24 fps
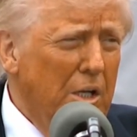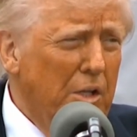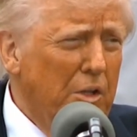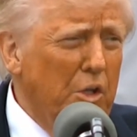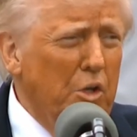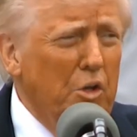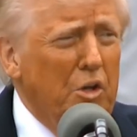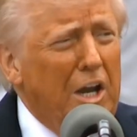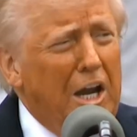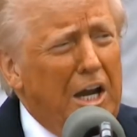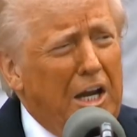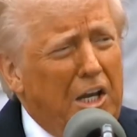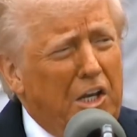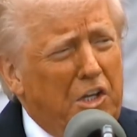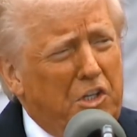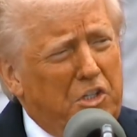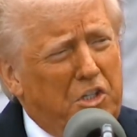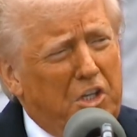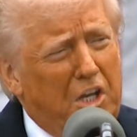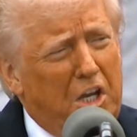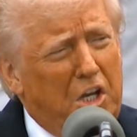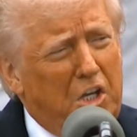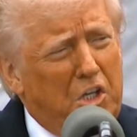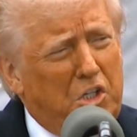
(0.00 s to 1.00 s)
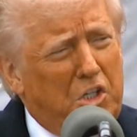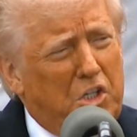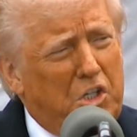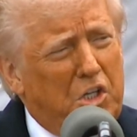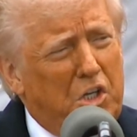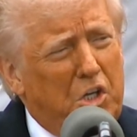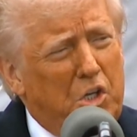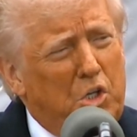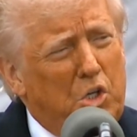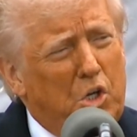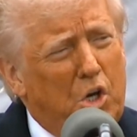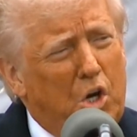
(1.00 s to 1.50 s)
The United
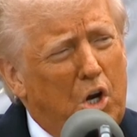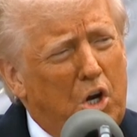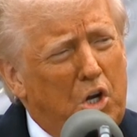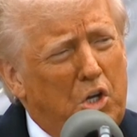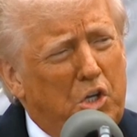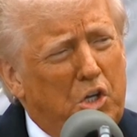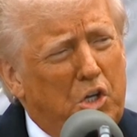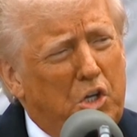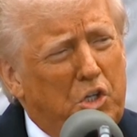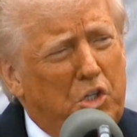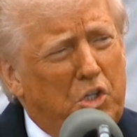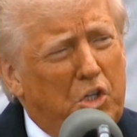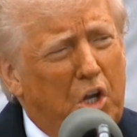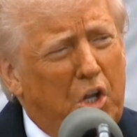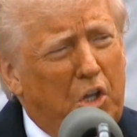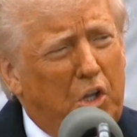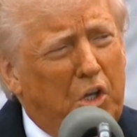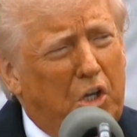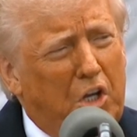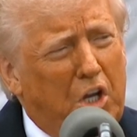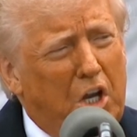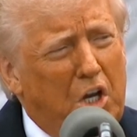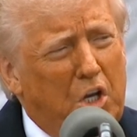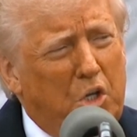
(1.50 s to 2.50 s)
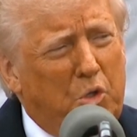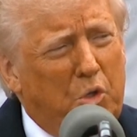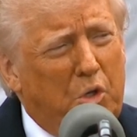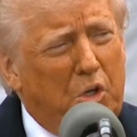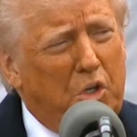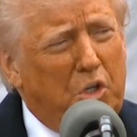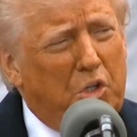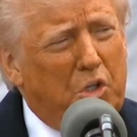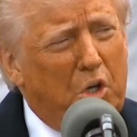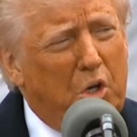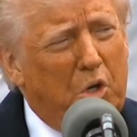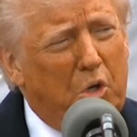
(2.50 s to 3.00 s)
States charges other
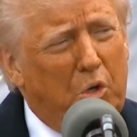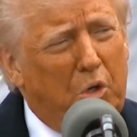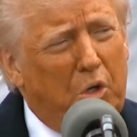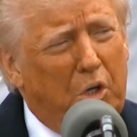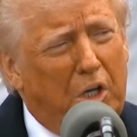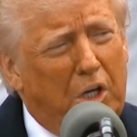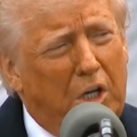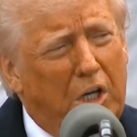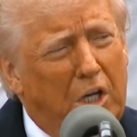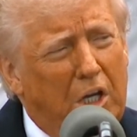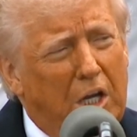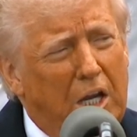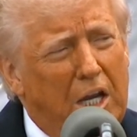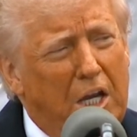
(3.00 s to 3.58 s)
countries only